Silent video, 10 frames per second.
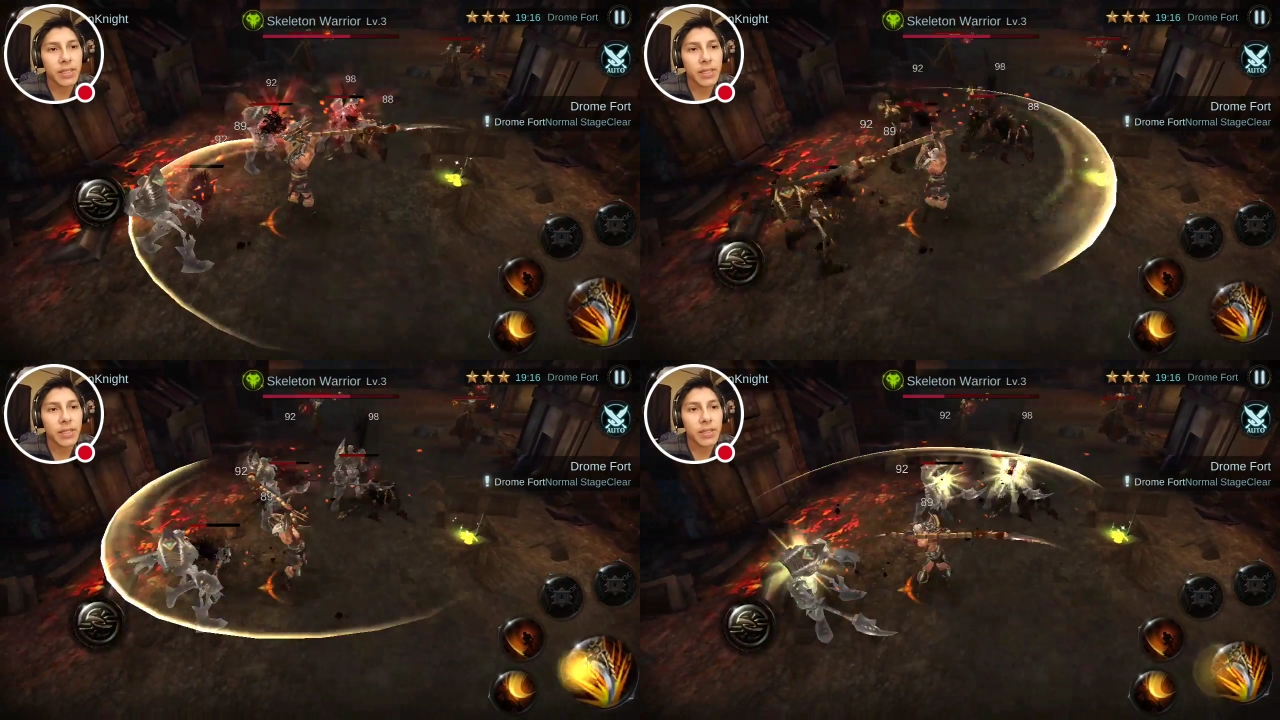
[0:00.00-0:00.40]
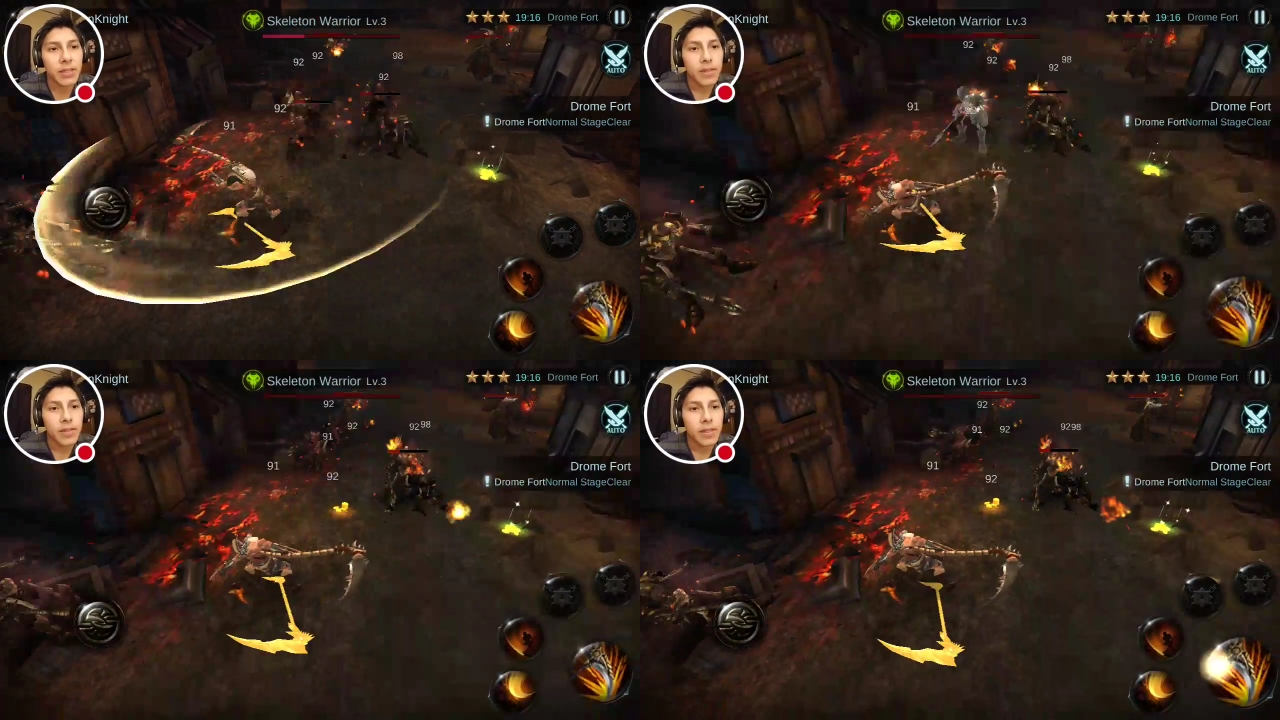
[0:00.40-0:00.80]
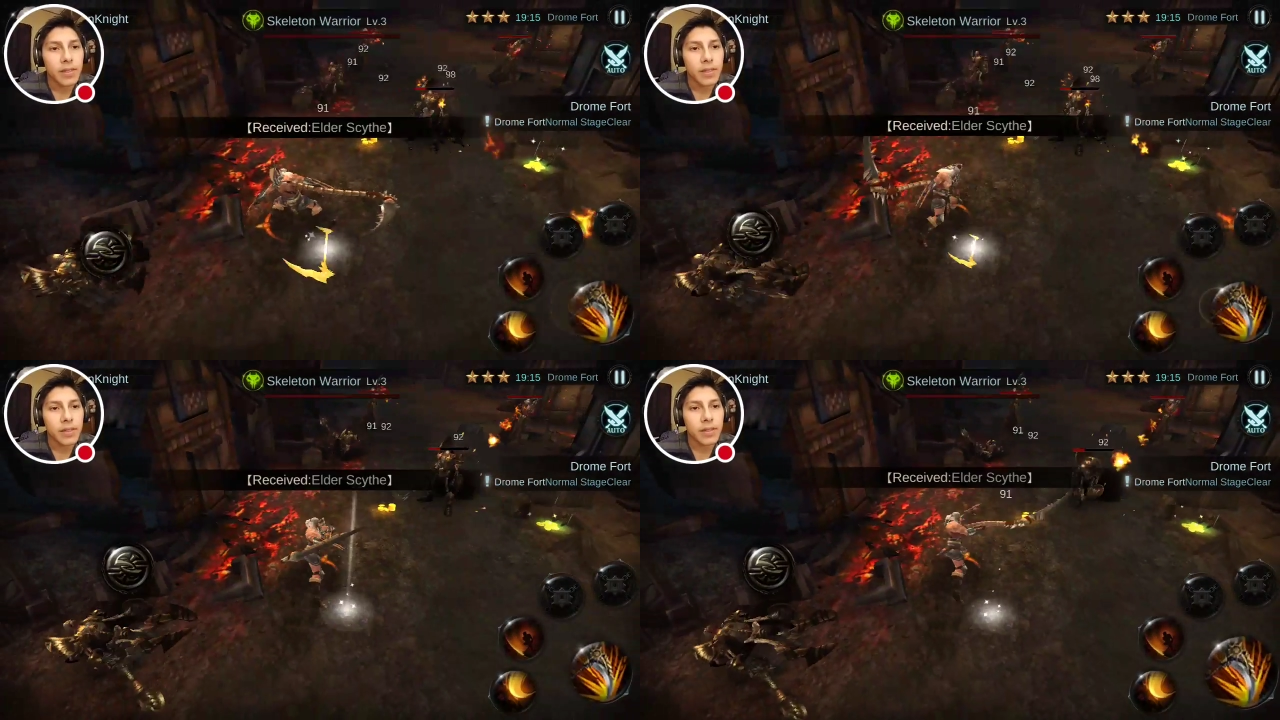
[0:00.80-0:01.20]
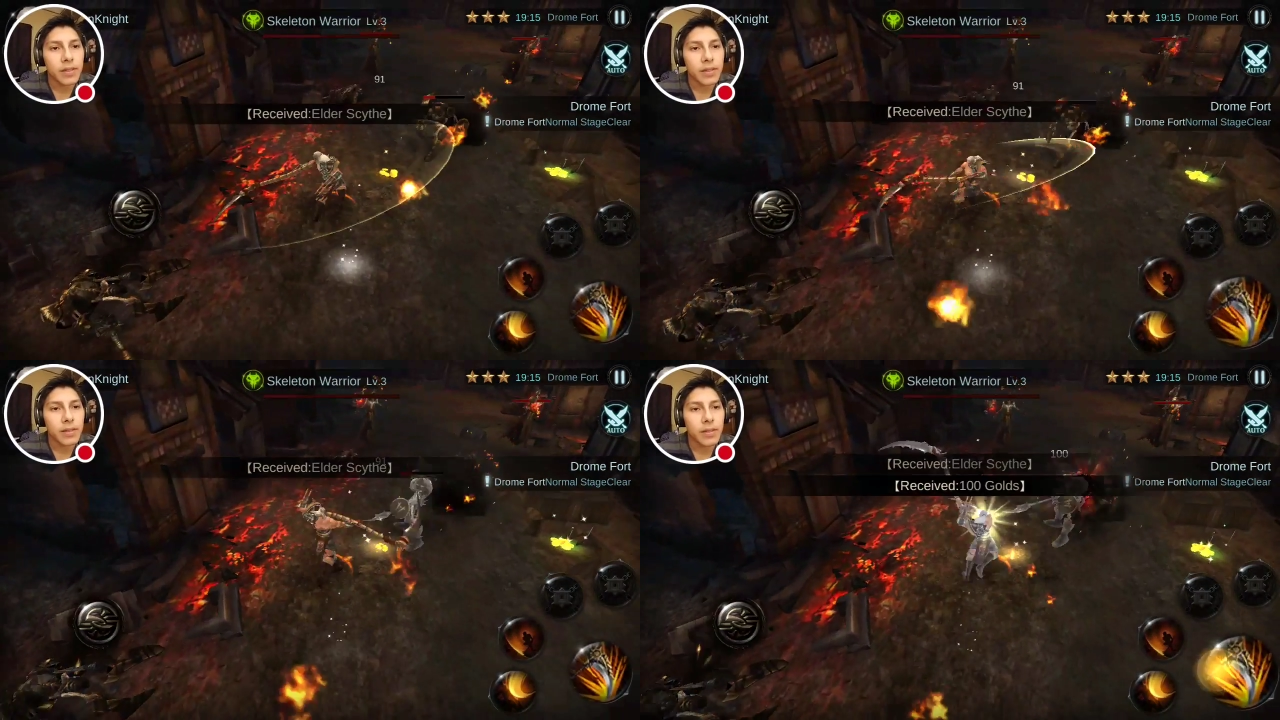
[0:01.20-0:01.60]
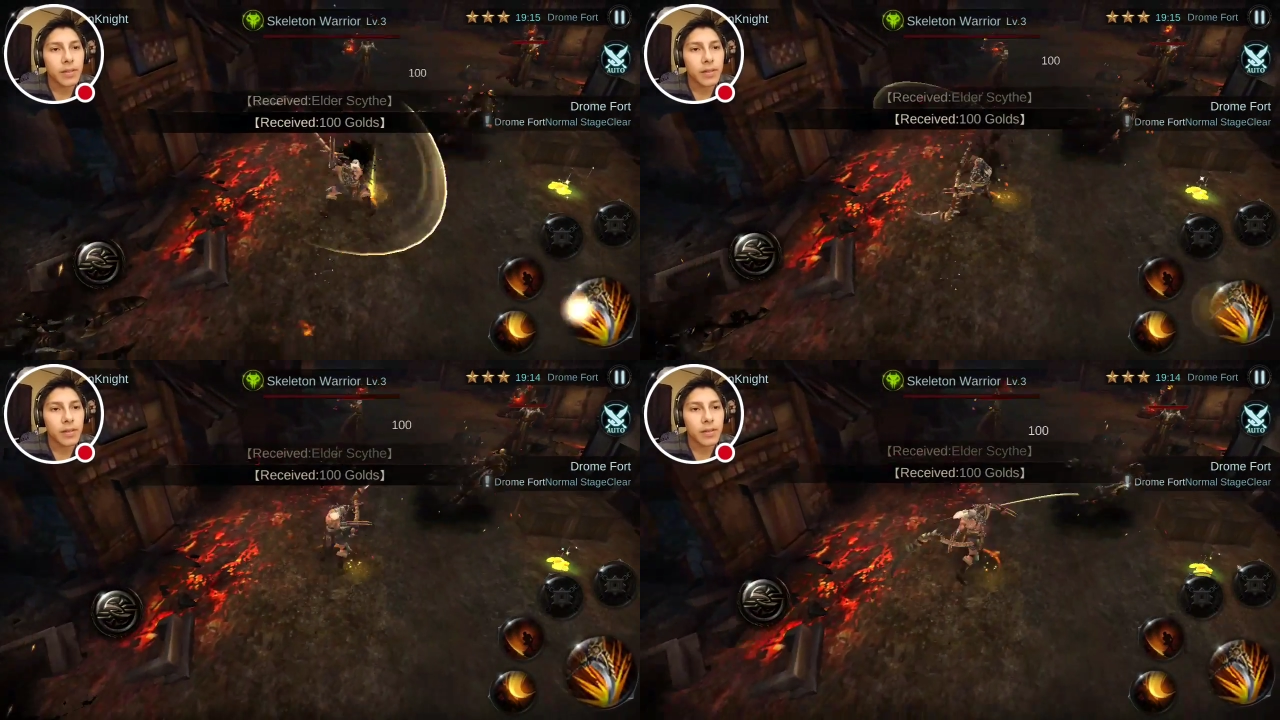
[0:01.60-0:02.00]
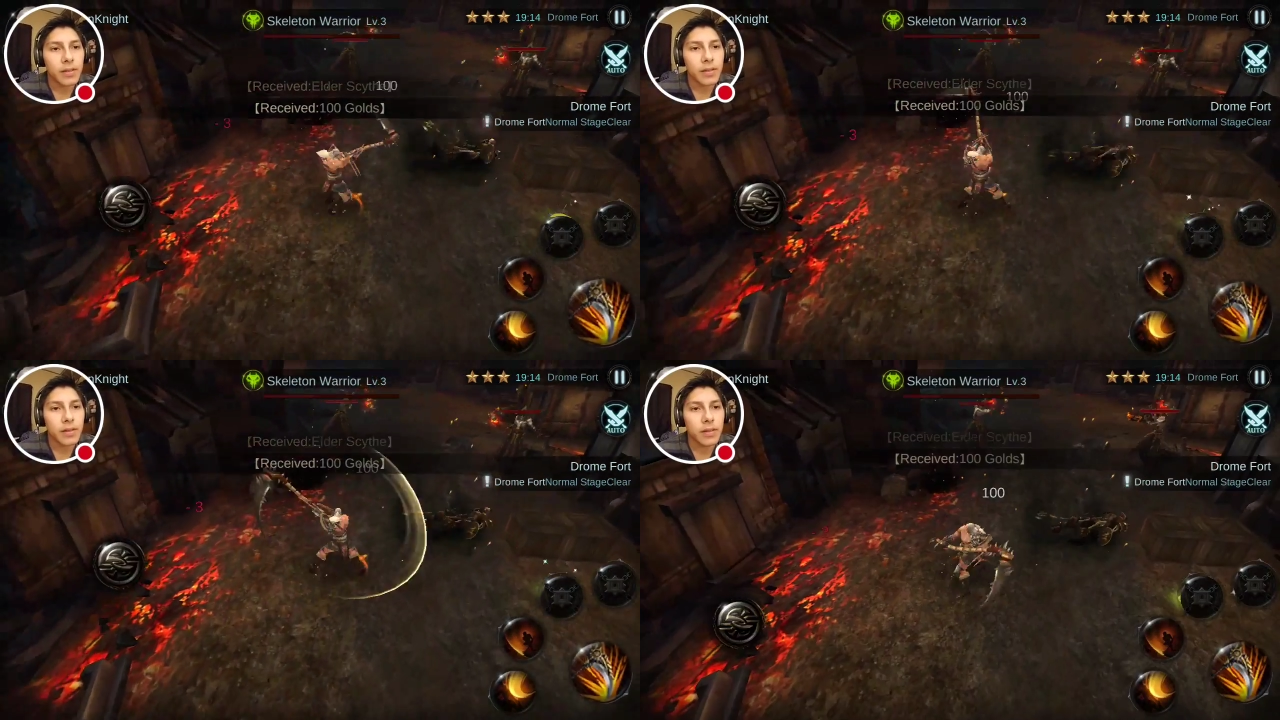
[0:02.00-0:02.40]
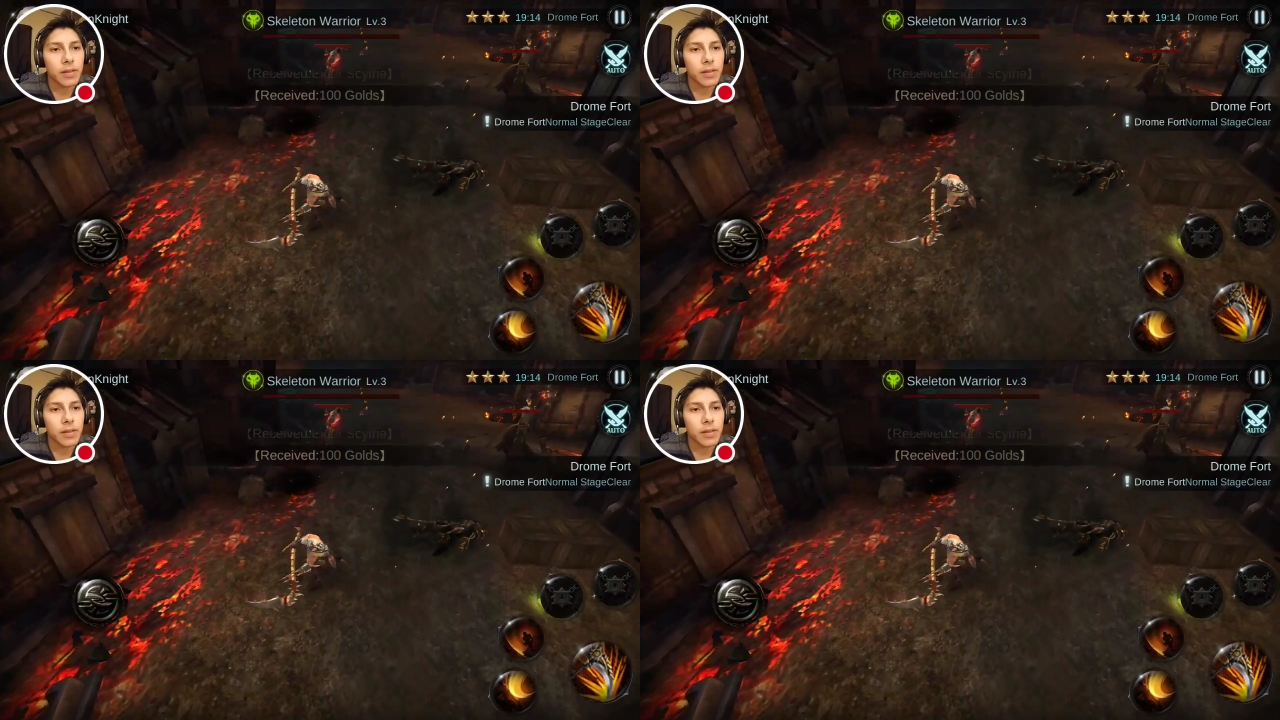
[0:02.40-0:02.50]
[no speech]